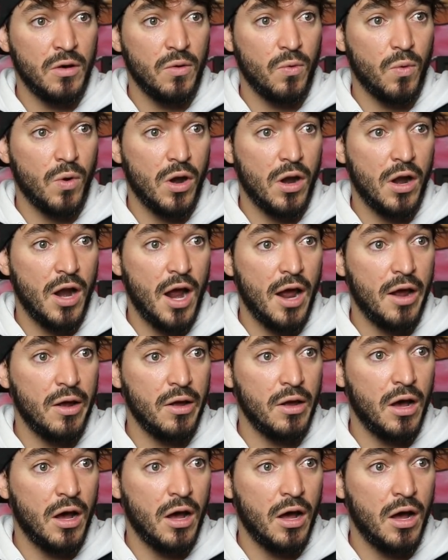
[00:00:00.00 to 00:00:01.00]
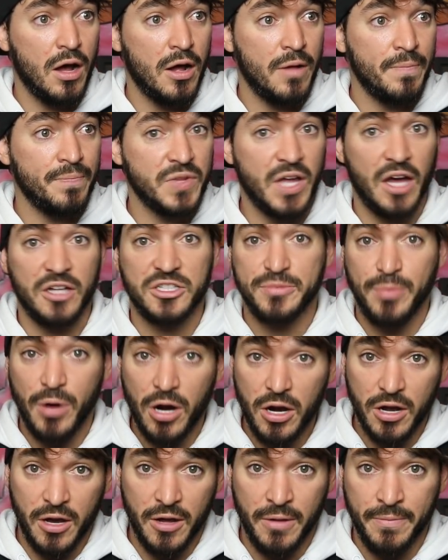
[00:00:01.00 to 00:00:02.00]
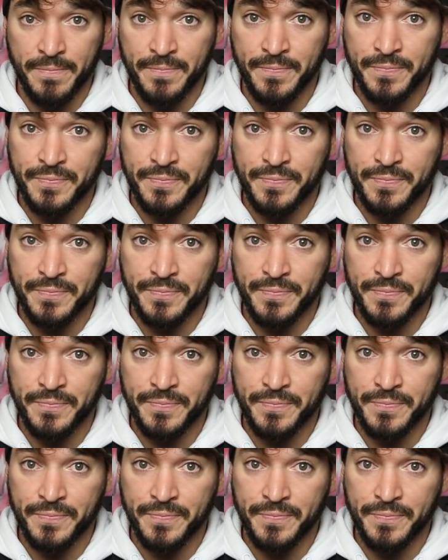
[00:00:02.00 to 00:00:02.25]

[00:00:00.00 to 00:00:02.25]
where I got Sparta,